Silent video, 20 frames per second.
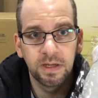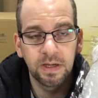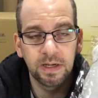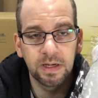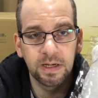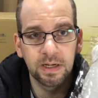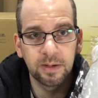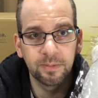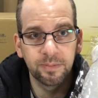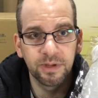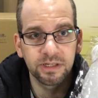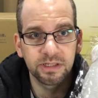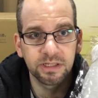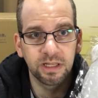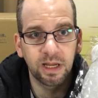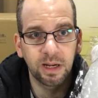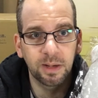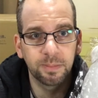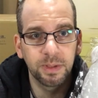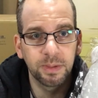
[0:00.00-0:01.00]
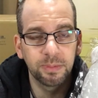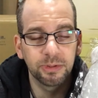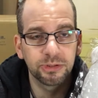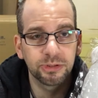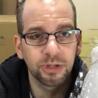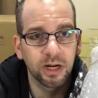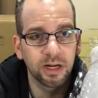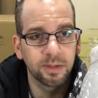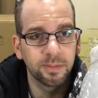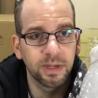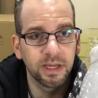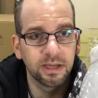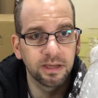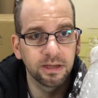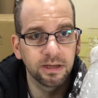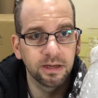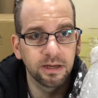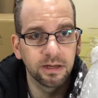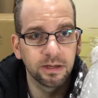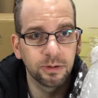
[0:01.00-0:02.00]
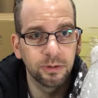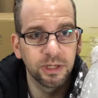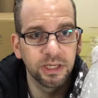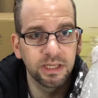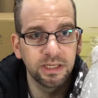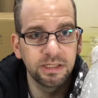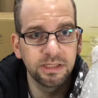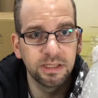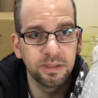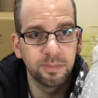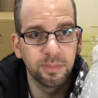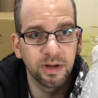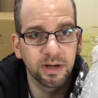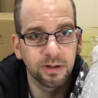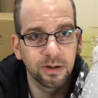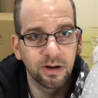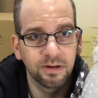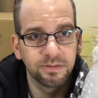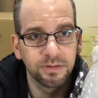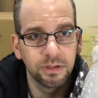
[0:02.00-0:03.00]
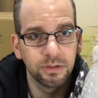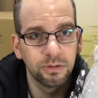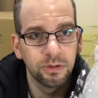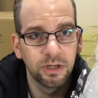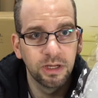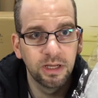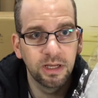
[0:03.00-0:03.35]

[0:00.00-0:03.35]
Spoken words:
there's a lot of people trying to make a quick, easy buck off you,